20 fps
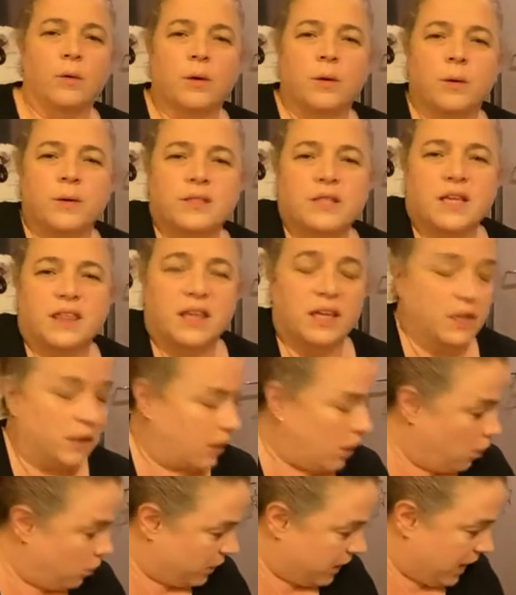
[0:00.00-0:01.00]
What was I
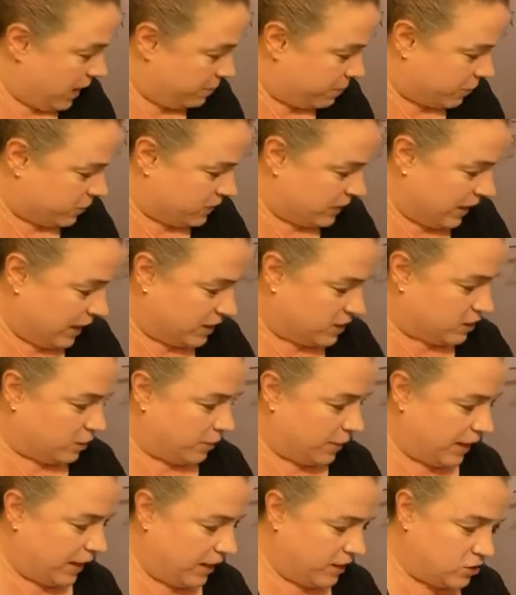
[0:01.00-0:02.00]
thinking? Oh, capers, yeah.
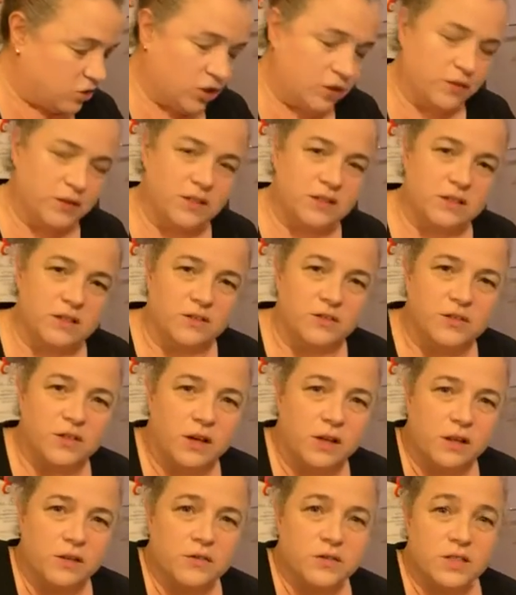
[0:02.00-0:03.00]
So my anchovy
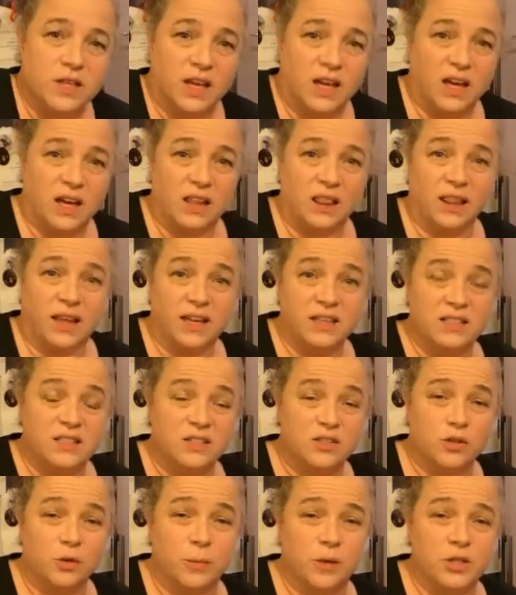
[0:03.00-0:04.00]
stuffed olives that I liked
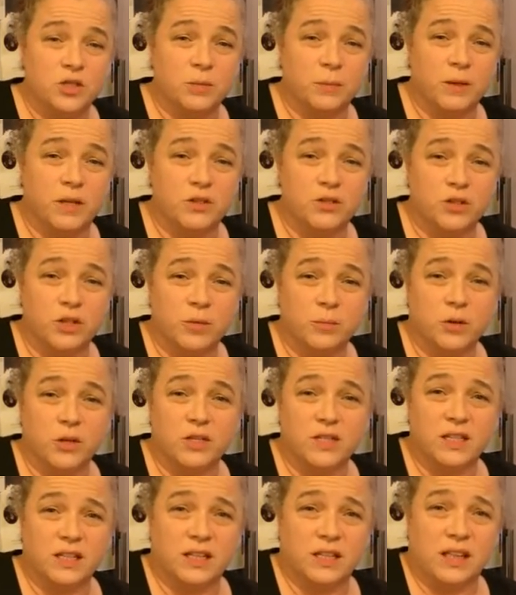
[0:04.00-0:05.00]
so much in my dirty
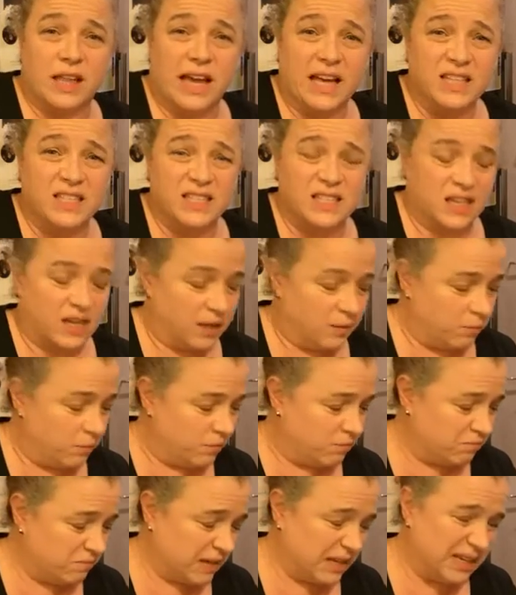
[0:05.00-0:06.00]
martini last
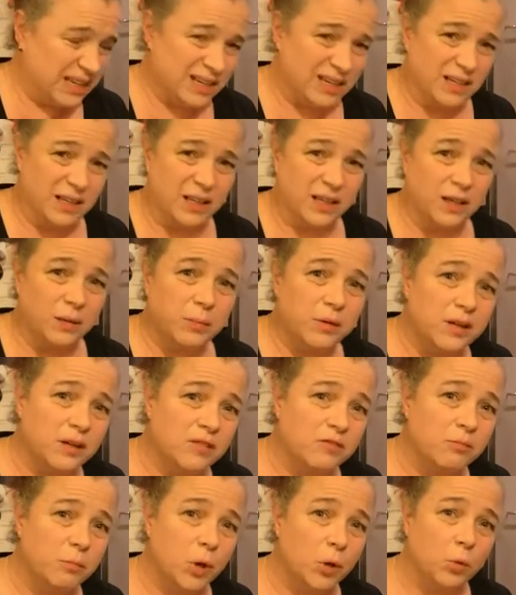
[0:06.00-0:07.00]
time had a little
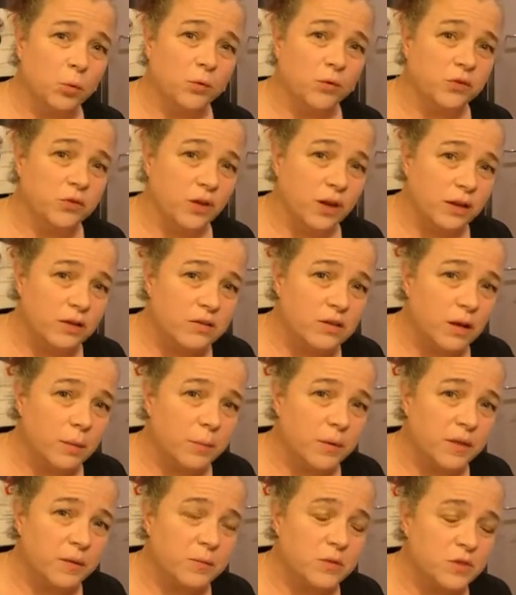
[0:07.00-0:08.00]
bit of mold on
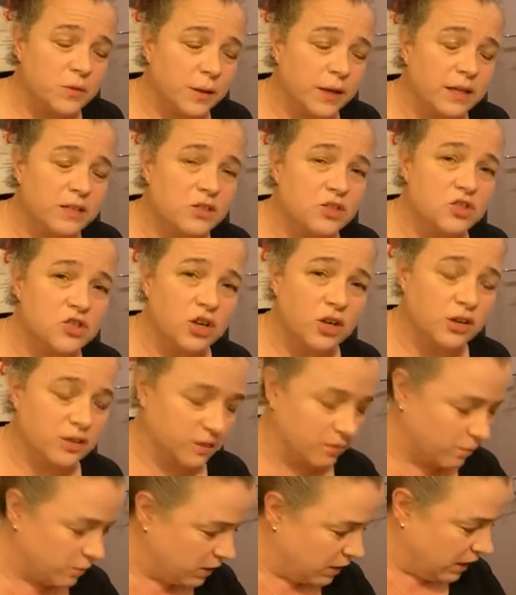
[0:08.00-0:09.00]
top of them, so I had to
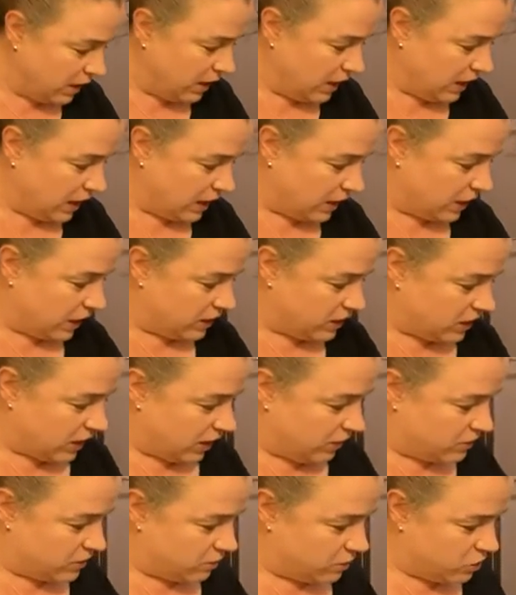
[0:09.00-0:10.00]
chuck them. And I
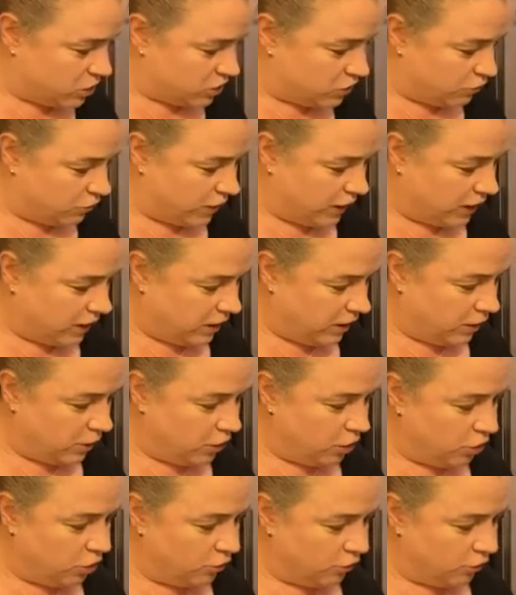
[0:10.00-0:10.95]
have some just regular